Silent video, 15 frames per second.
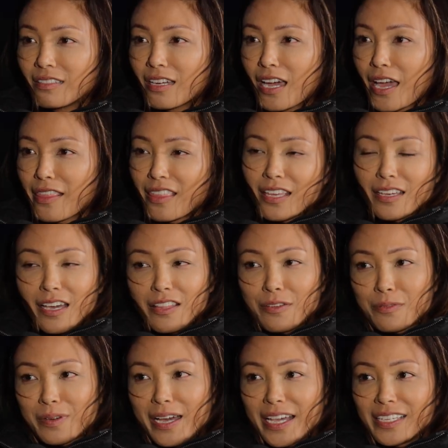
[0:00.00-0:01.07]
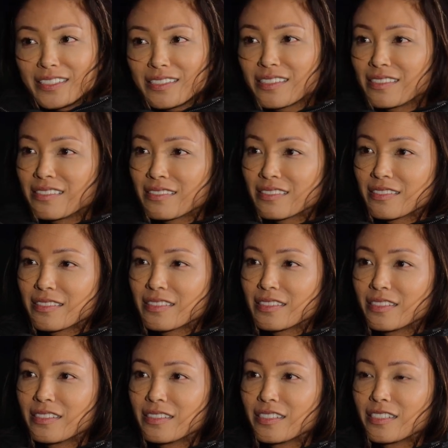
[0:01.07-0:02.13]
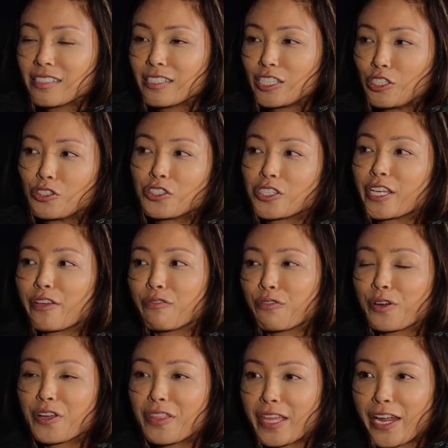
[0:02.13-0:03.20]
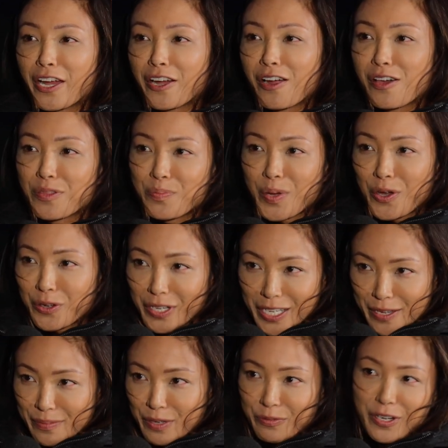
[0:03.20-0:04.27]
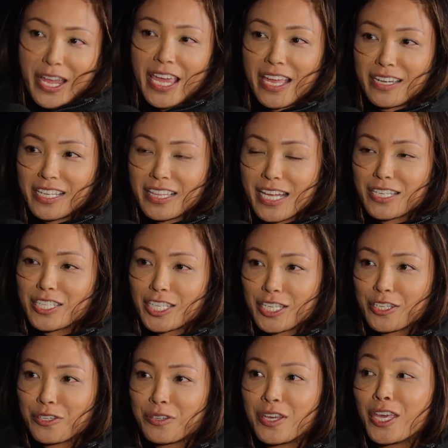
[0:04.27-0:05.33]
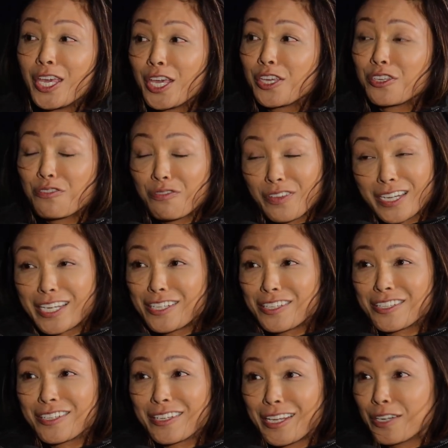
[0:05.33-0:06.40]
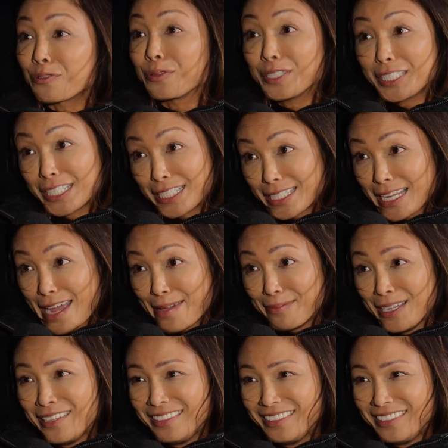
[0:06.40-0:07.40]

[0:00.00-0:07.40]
I think otherwise. Usually if we're there on the podium and we're handing that to you, you finished in a really good time.